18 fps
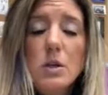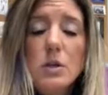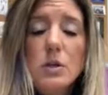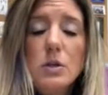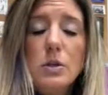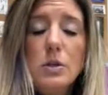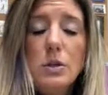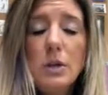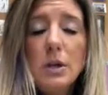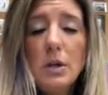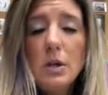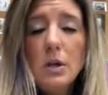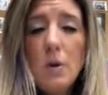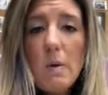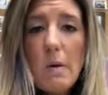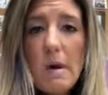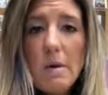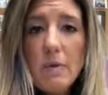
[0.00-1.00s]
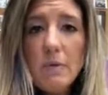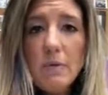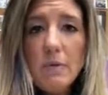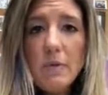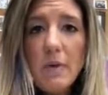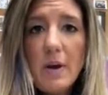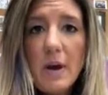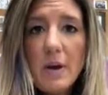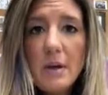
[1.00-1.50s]
So you're going to go out and
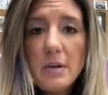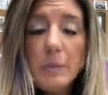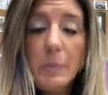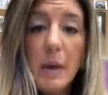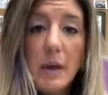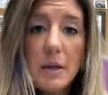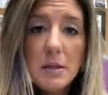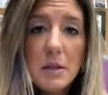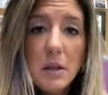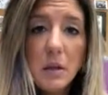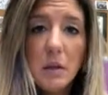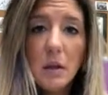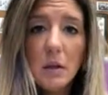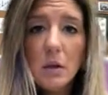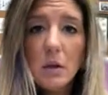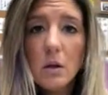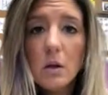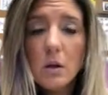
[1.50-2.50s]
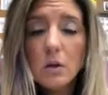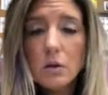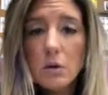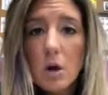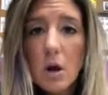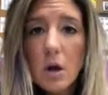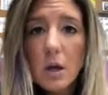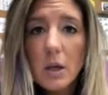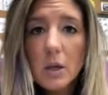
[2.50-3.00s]
find a painting, a
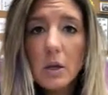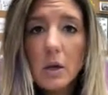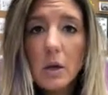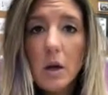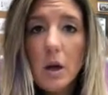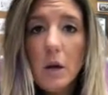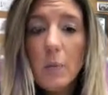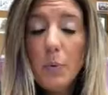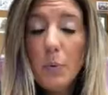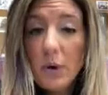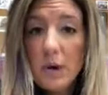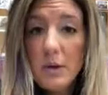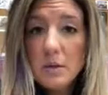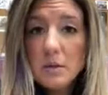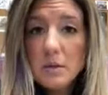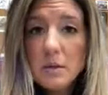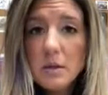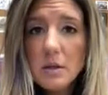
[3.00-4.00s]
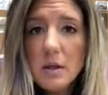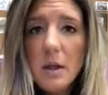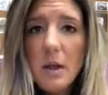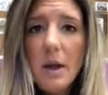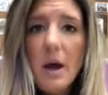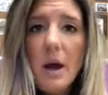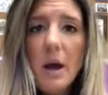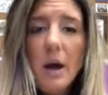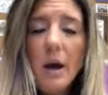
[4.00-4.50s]
drawing, a print.
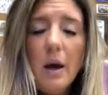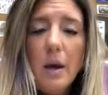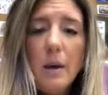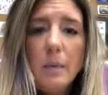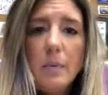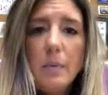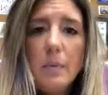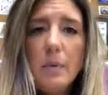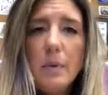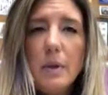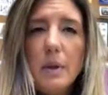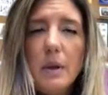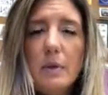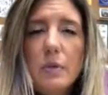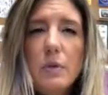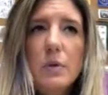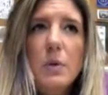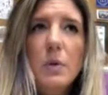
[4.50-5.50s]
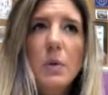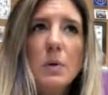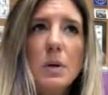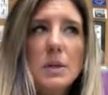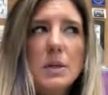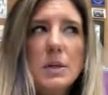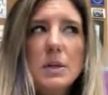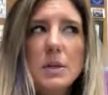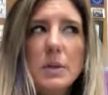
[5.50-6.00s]
And if you don't
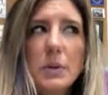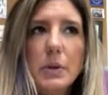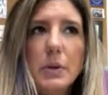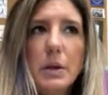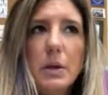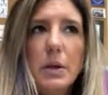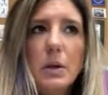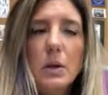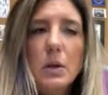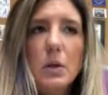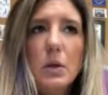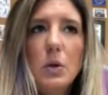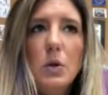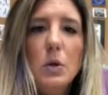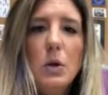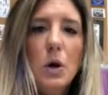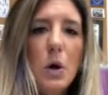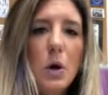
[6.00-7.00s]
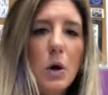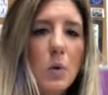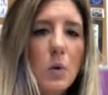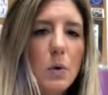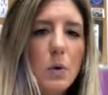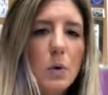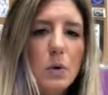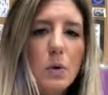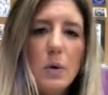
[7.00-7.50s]
necessarily know
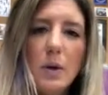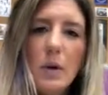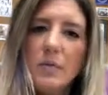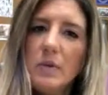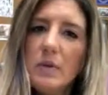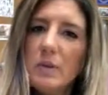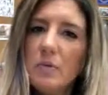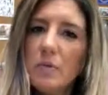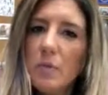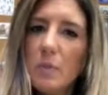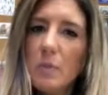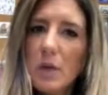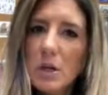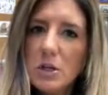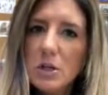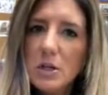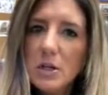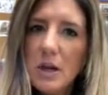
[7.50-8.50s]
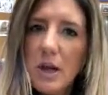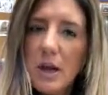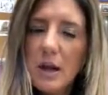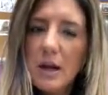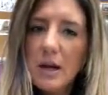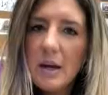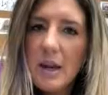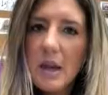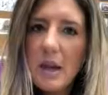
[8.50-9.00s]
or you don't have the information
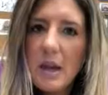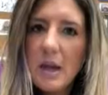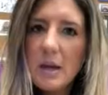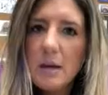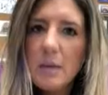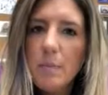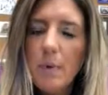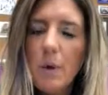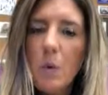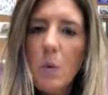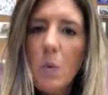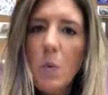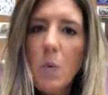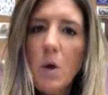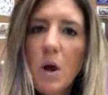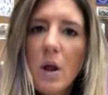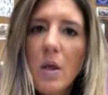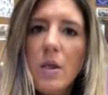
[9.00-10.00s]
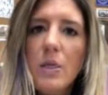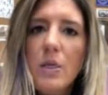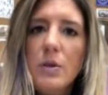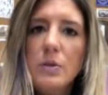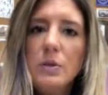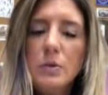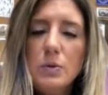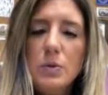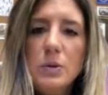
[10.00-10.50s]
on hand about what
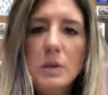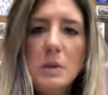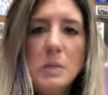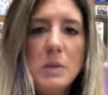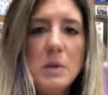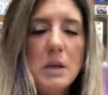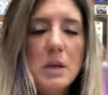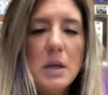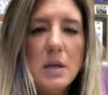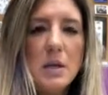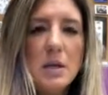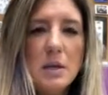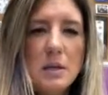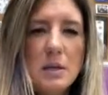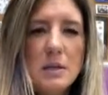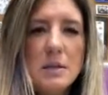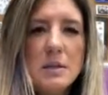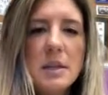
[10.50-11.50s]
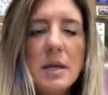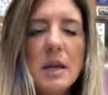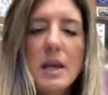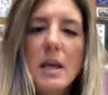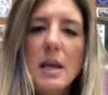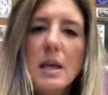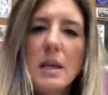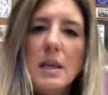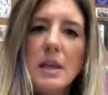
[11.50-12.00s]
the 2D media is,
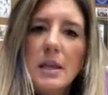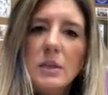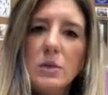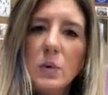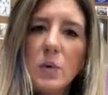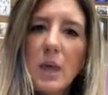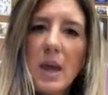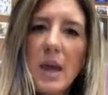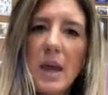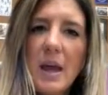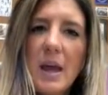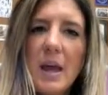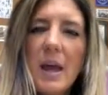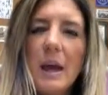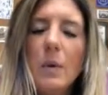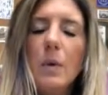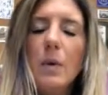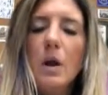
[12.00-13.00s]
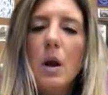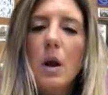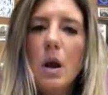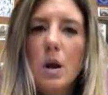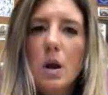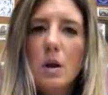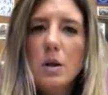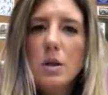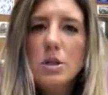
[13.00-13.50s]
that's okay. I would
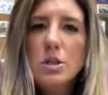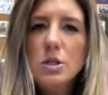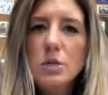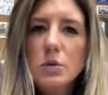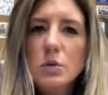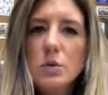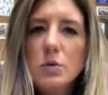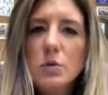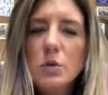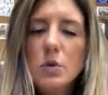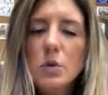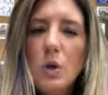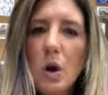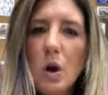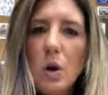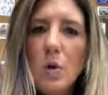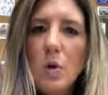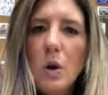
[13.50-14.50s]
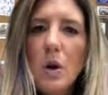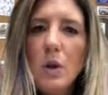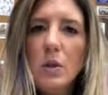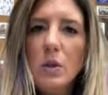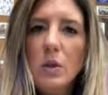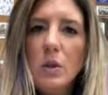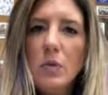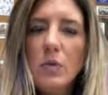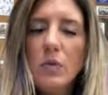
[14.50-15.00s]
encourage you to go
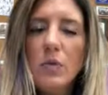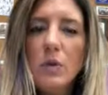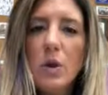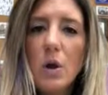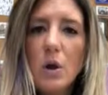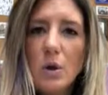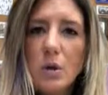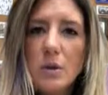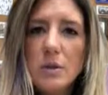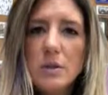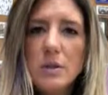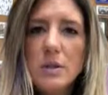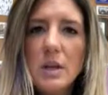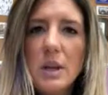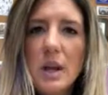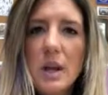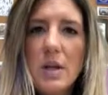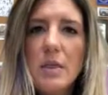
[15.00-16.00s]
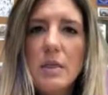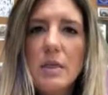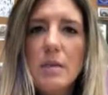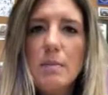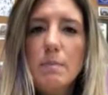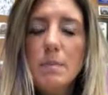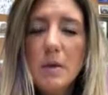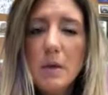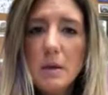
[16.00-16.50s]
and look for the artist and
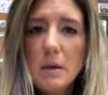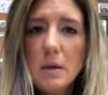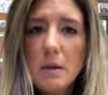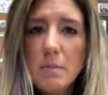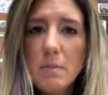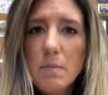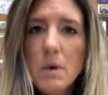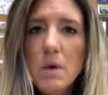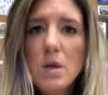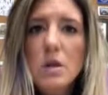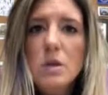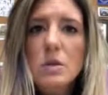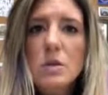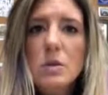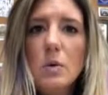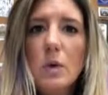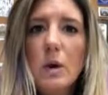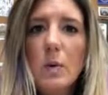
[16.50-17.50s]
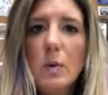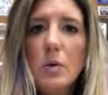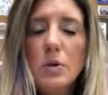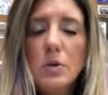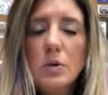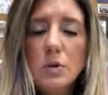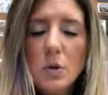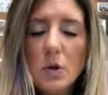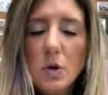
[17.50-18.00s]
the medium. So I
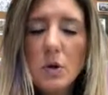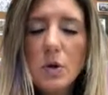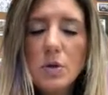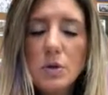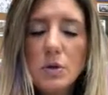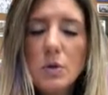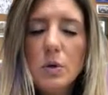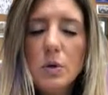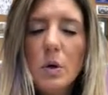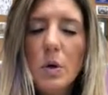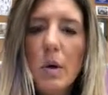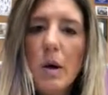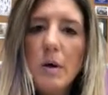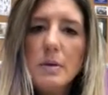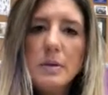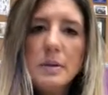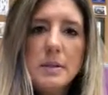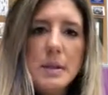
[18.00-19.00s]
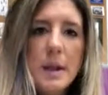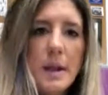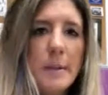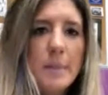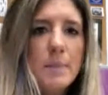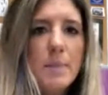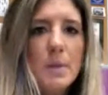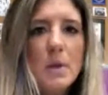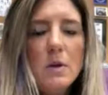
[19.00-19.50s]
would encourage you to go out and
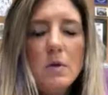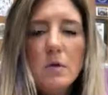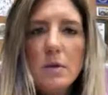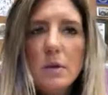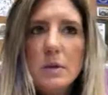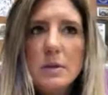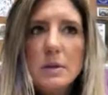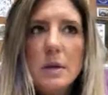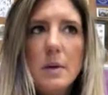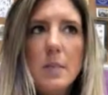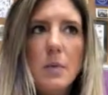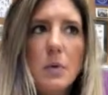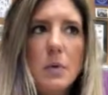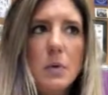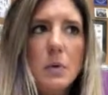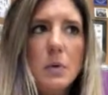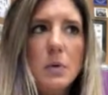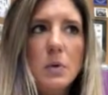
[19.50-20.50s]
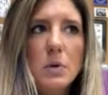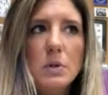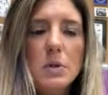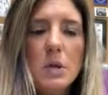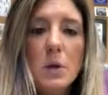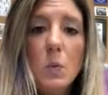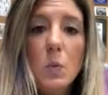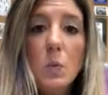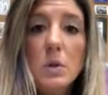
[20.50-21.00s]
say, for example, you looked
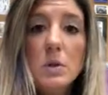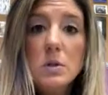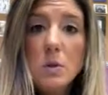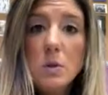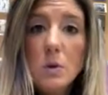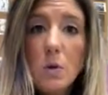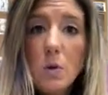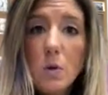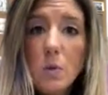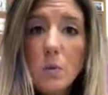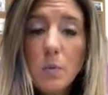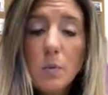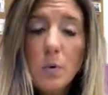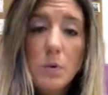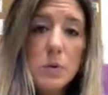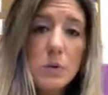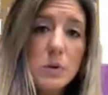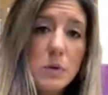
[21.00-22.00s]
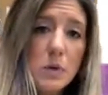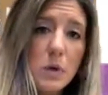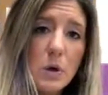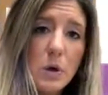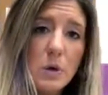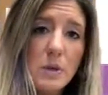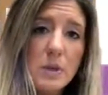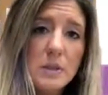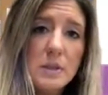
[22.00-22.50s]
at a Winslow Homer, who's the
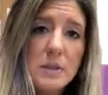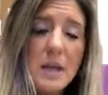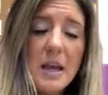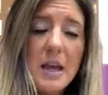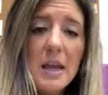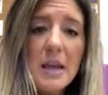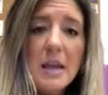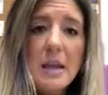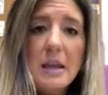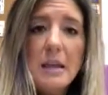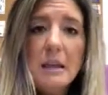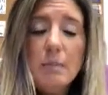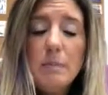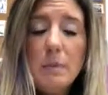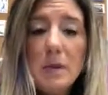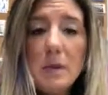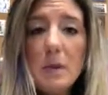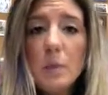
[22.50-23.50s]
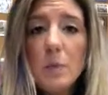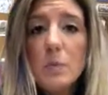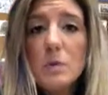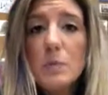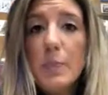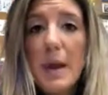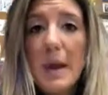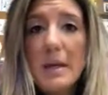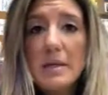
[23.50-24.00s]
artist, and the medium
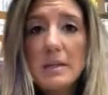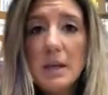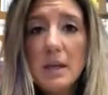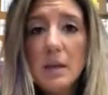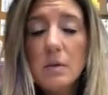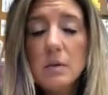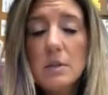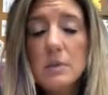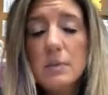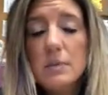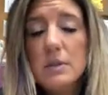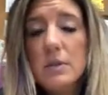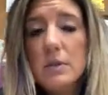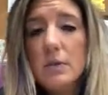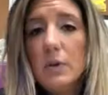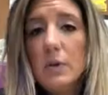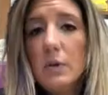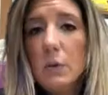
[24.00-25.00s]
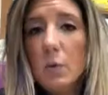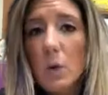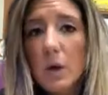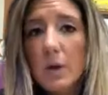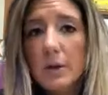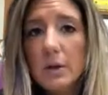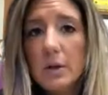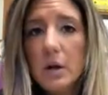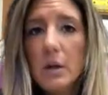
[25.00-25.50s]
was painting, specifically
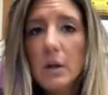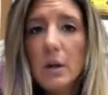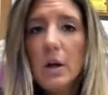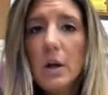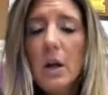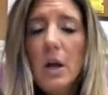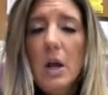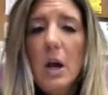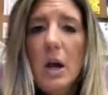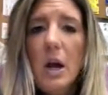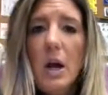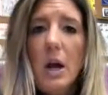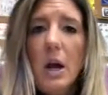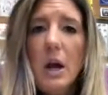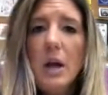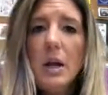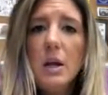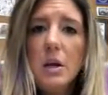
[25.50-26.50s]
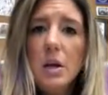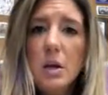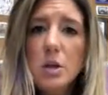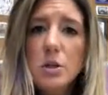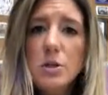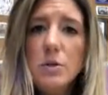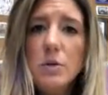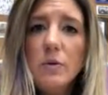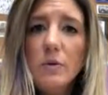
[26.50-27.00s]
watercolor. I
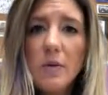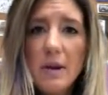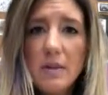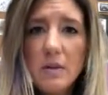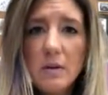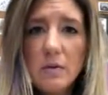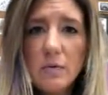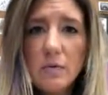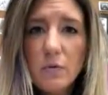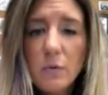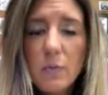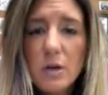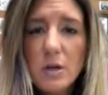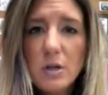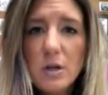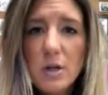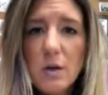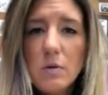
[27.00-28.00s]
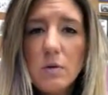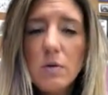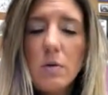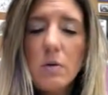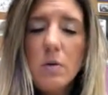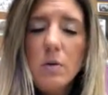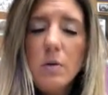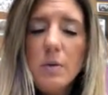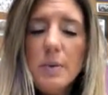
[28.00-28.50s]
encourage you to find that information out
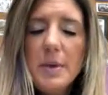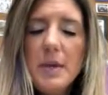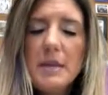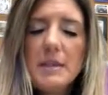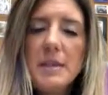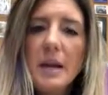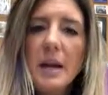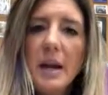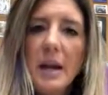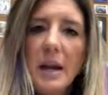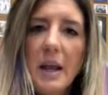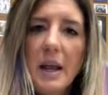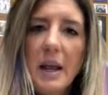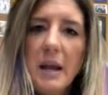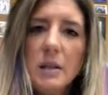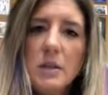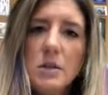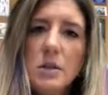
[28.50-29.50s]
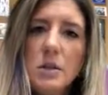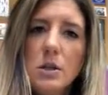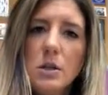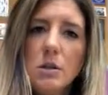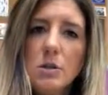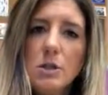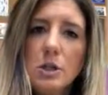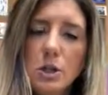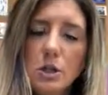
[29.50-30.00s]
only because it kind of adds to
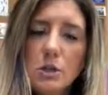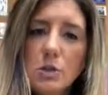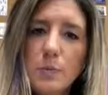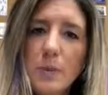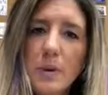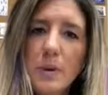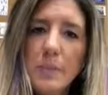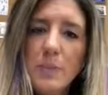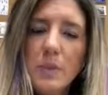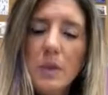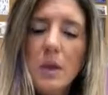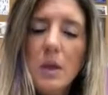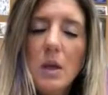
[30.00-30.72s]
your judgment.